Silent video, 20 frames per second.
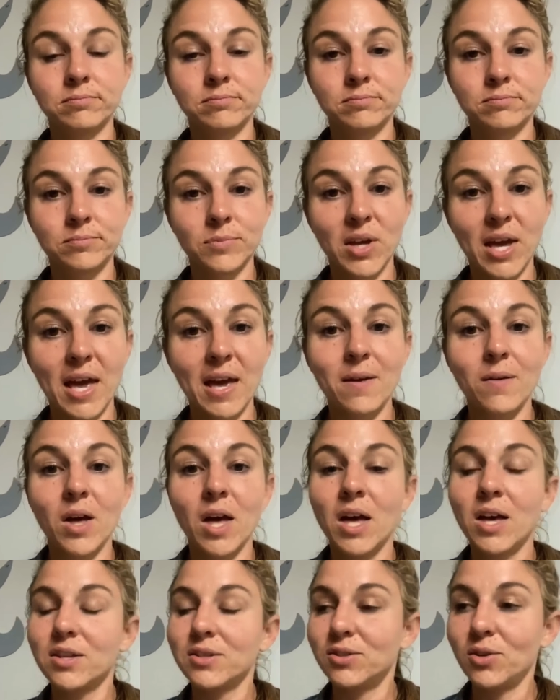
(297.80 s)
Okay?
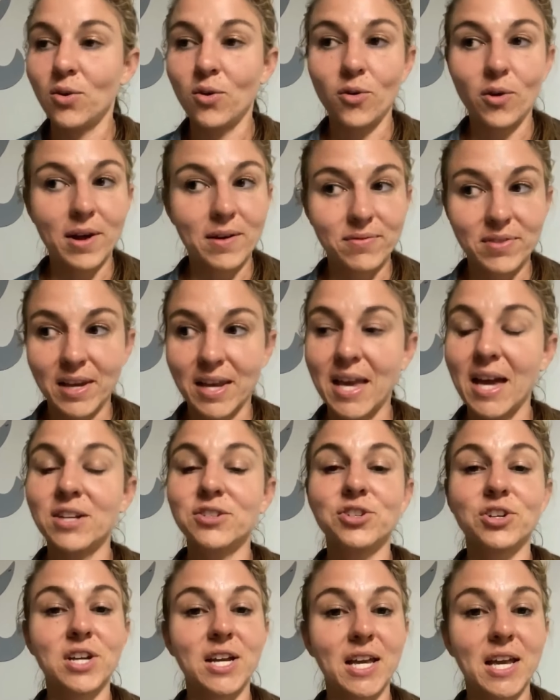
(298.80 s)
So if the
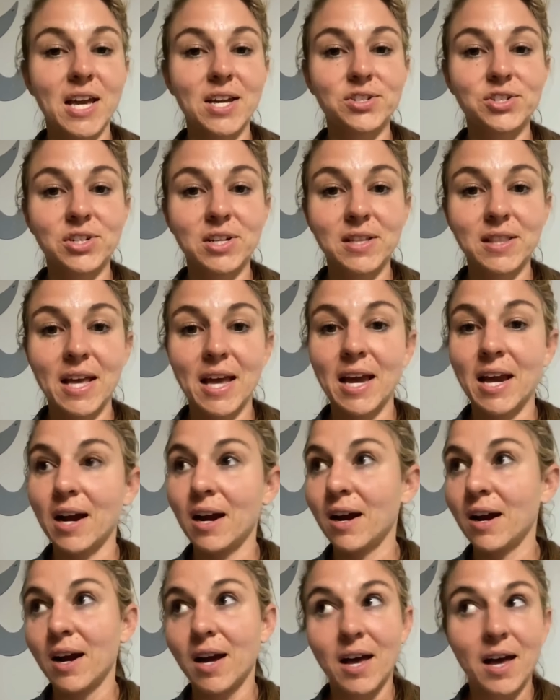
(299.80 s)
catcher can catch it in the
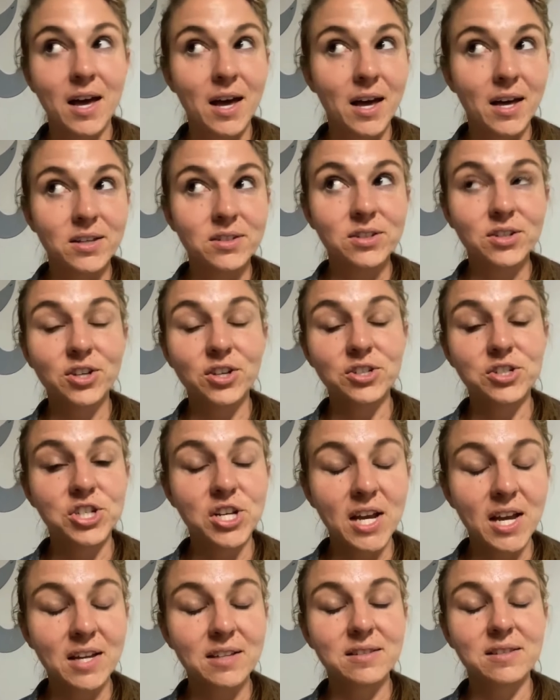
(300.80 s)
air, It's a good
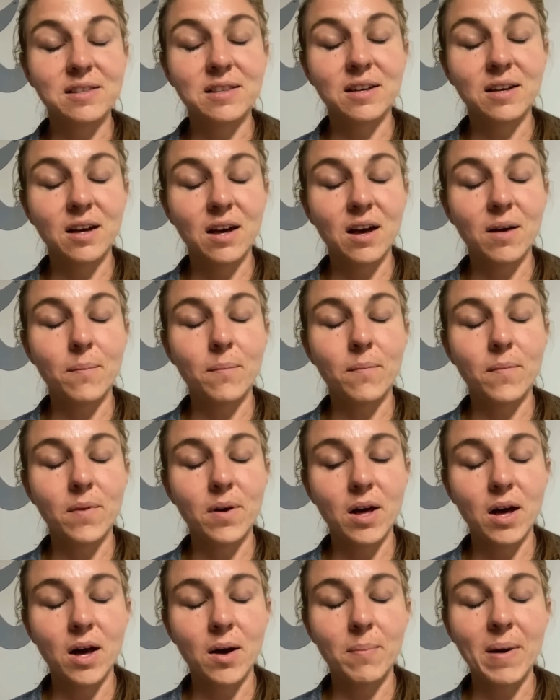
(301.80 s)
chance the
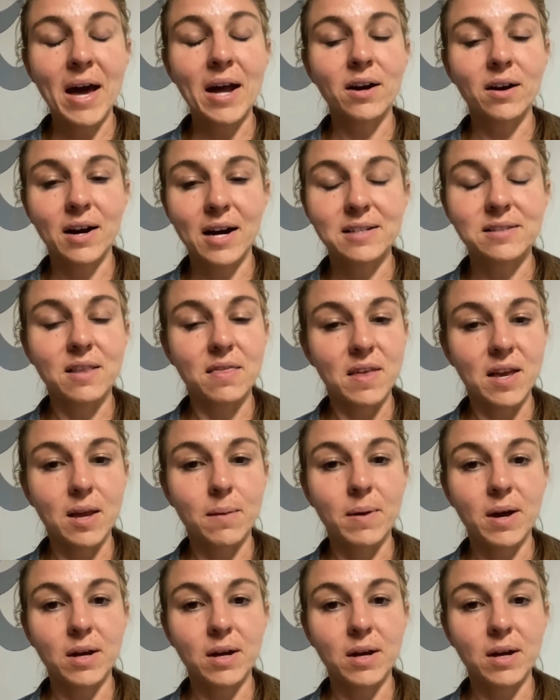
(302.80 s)
batter has to think about